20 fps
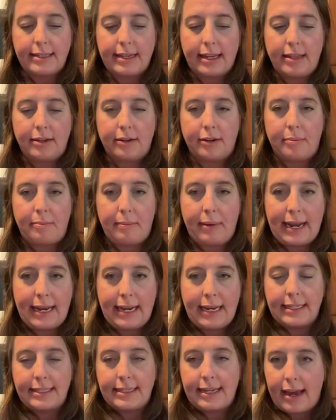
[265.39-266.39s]
and the
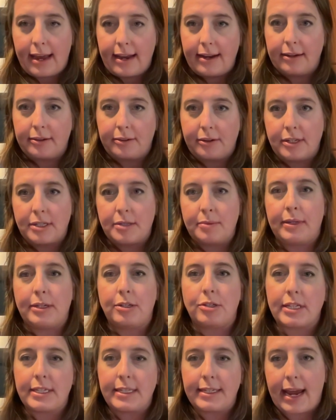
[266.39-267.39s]
remaining 10 are going to be
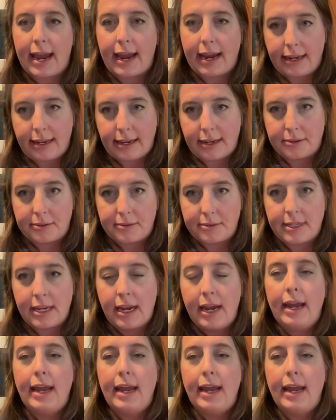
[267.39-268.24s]
just egg yolks.